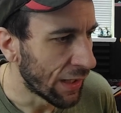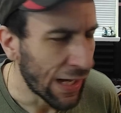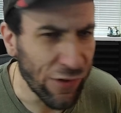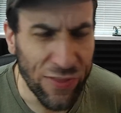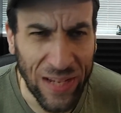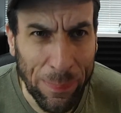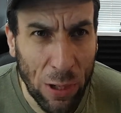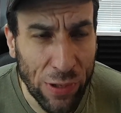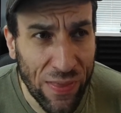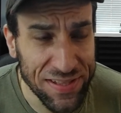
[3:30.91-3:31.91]
if you think
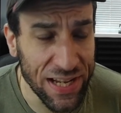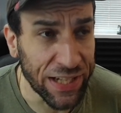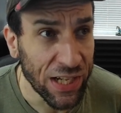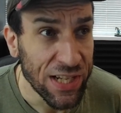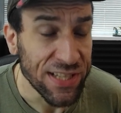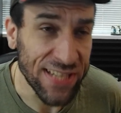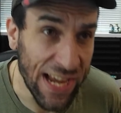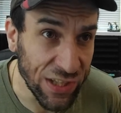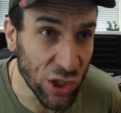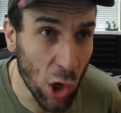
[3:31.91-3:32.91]
about it, that's like
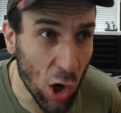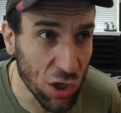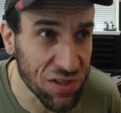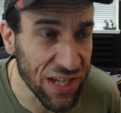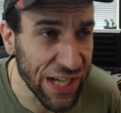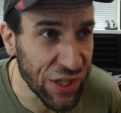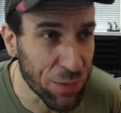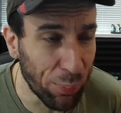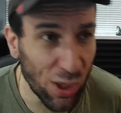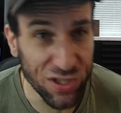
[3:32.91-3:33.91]
10 cards each
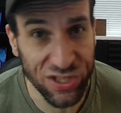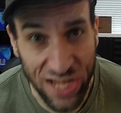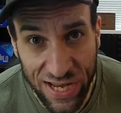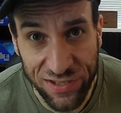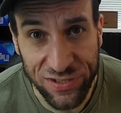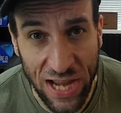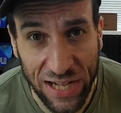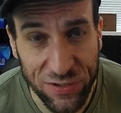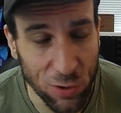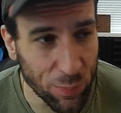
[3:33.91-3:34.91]
plus 10
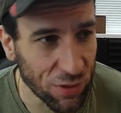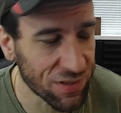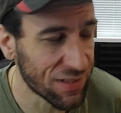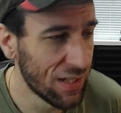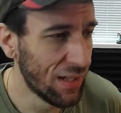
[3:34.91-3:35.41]
tech tubers.